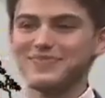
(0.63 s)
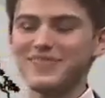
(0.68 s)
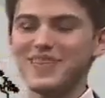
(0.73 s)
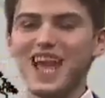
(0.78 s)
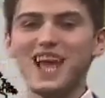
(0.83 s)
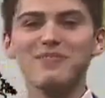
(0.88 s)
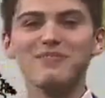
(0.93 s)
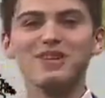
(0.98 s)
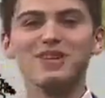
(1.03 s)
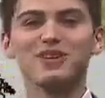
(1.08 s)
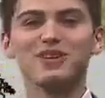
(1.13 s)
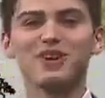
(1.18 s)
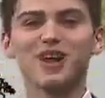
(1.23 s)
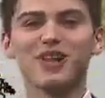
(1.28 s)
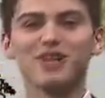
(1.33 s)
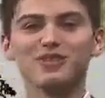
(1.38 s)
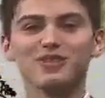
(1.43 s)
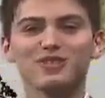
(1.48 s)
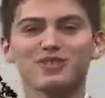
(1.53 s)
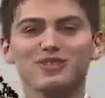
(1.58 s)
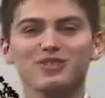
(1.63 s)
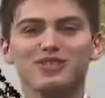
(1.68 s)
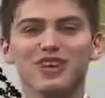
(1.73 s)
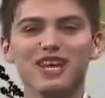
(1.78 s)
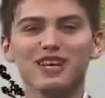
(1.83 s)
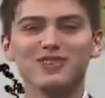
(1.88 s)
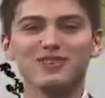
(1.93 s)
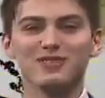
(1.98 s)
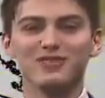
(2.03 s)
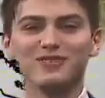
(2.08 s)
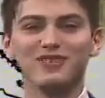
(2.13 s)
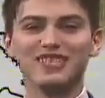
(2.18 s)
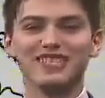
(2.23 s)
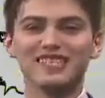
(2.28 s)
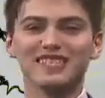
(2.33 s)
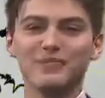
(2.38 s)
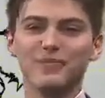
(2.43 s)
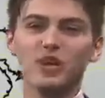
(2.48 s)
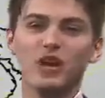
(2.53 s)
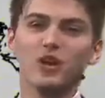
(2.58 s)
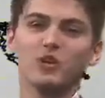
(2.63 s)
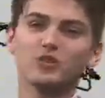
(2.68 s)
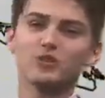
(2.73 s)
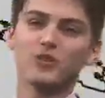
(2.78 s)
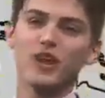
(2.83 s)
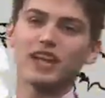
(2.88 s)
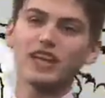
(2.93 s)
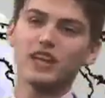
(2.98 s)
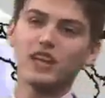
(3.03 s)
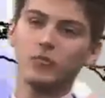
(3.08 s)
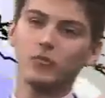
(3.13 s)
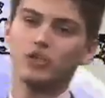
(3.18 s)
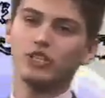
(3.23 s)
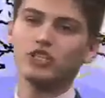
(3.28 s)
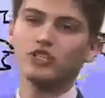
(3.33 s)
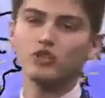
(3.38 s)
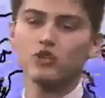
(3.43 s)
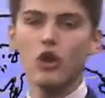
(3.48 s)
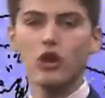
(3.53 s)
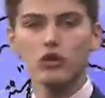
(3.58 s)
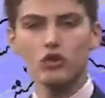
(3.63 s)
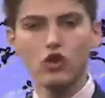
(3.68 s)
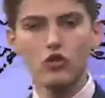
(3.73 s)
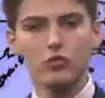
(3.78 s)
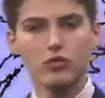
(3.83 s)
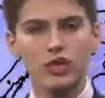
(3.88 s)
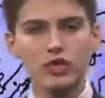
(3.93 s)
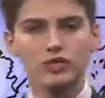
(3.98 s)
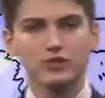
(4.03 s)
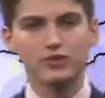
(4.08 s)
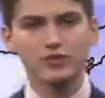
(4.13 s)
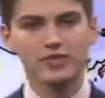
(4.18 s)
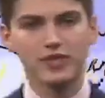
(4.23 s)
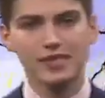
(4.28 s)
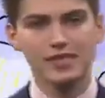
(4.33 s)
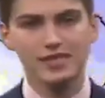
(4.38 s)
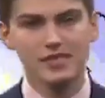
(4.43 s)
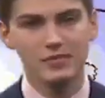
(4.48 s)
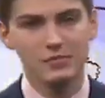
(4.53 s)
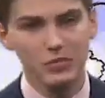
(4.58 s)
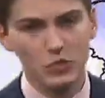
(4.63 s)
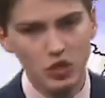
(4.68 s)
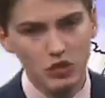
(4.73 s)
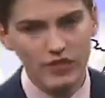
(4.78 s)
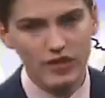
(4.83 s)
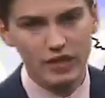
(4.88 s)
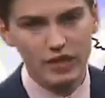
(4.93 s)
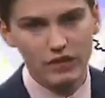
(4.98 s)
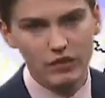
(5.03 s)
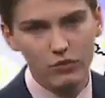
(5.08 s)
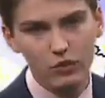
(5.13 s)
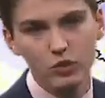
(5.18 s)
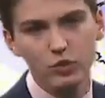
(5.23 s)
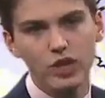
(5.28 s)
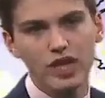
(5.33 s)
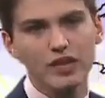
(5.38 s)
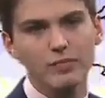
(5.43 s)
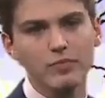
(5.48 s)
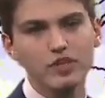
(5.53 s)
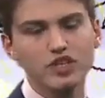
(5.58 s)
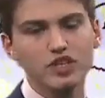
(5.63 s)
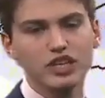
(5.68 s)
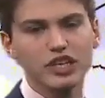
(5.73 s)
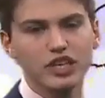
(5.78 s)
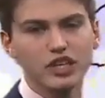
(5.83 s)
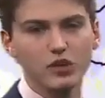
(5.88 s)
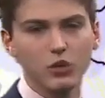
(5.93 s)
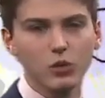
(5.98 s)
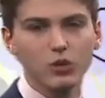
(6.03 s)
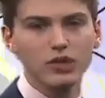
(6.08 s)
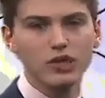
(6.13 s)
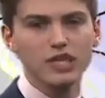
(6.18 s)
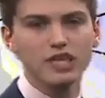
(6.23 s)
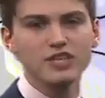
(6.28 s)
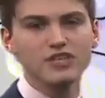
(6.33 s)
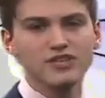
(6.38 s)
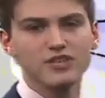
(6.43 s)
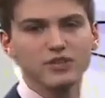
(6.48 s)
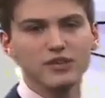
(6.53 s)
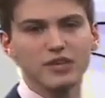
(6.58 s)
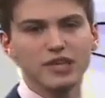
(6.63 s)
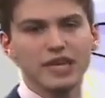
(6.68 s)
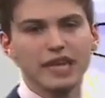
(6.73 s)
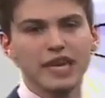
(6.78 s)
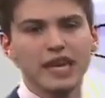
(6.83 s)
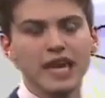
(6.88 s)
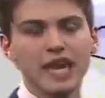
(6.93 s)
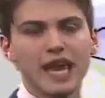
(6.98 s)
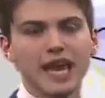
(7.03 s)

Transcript: I'm meteorologist Jake DeReese, and we are tracking a pretty strong low-pressure system moving through Lake Michigan northeasterly,